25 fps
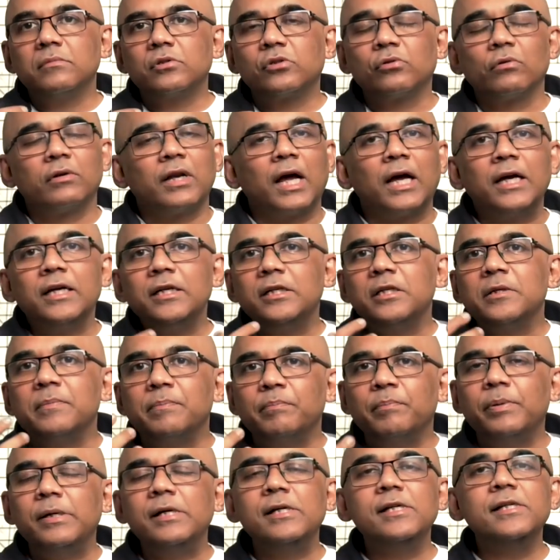So
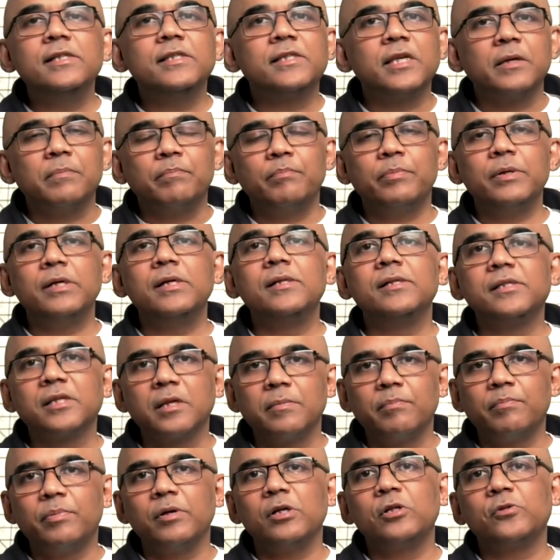Nayattu builds and builds
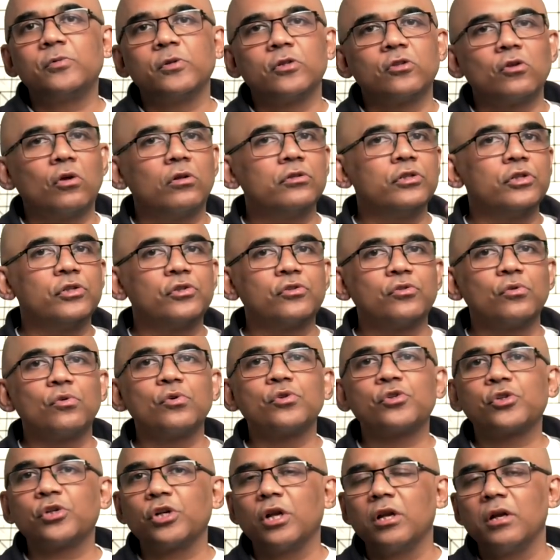and builds with all these
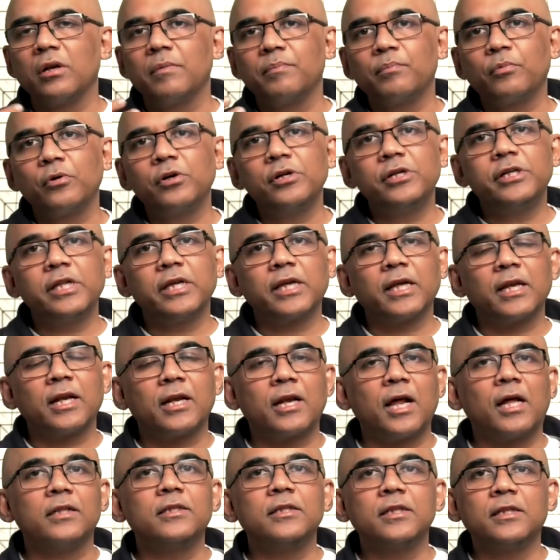social and political
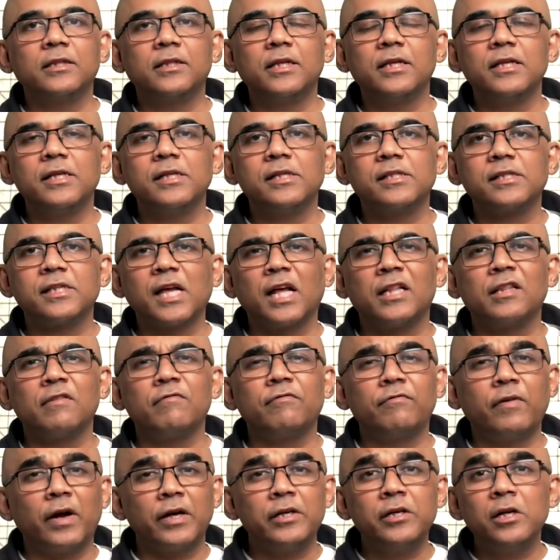and other things, and the
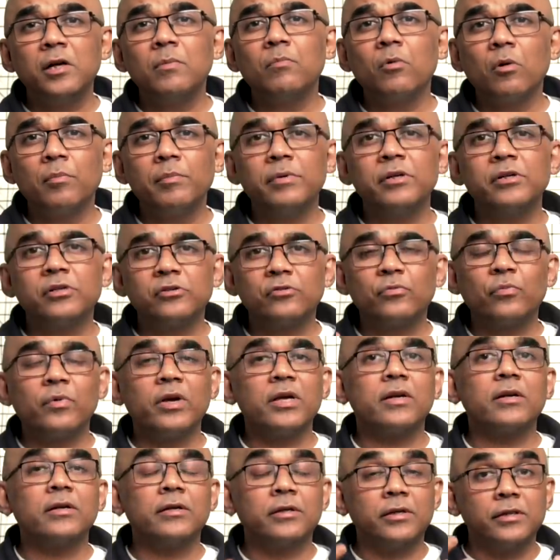final moments
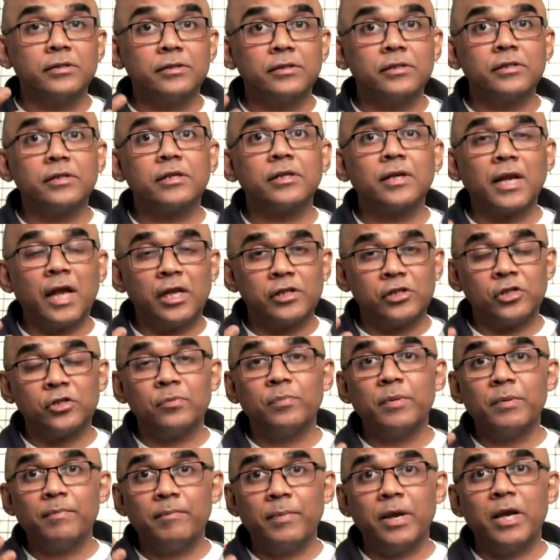where a decision has to
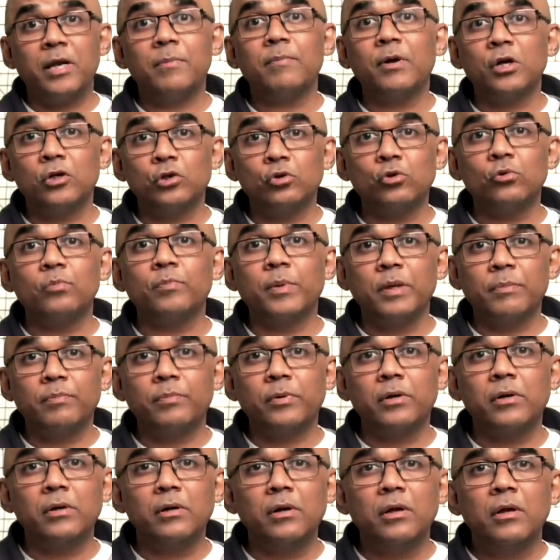be made by two
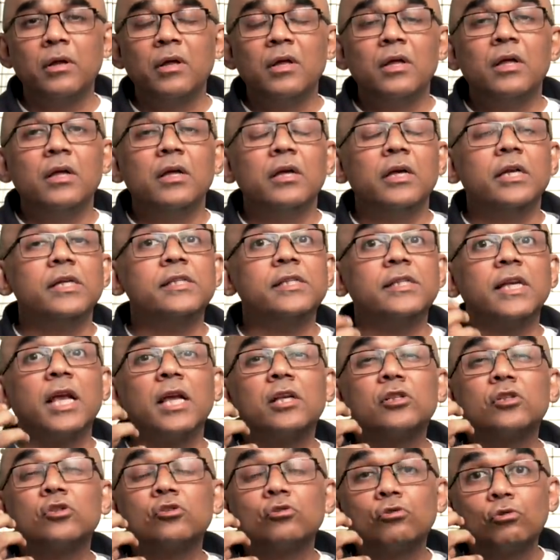people, it's
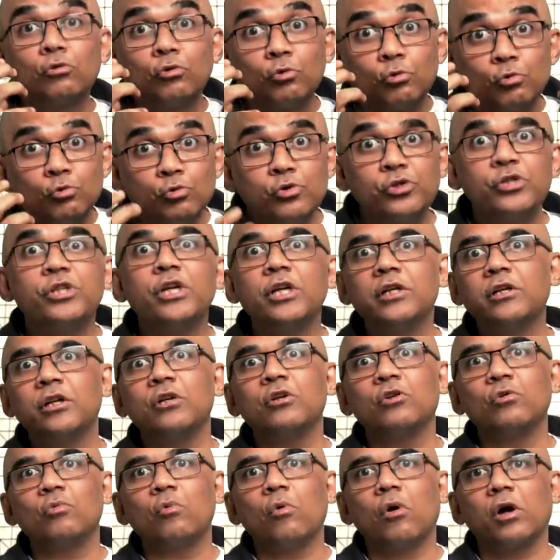
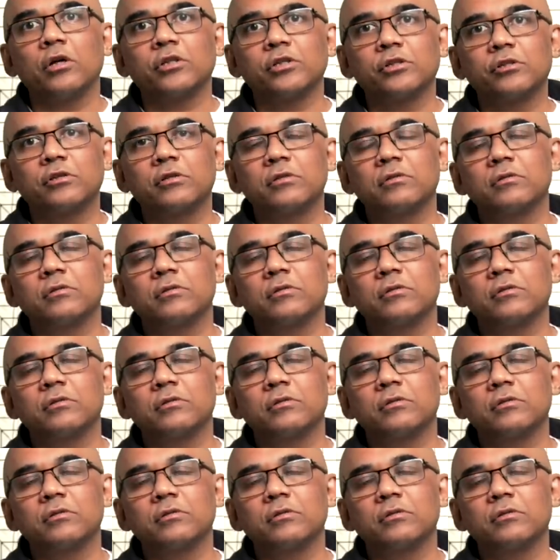excruciating to watch.